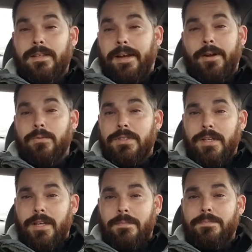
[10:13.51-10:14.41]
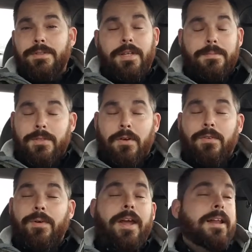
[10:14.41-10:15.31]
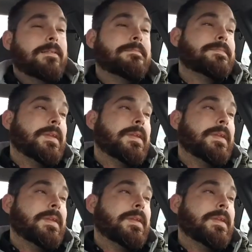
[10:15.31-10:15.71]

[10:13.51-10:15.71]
I don't sleep, sleep's overrated,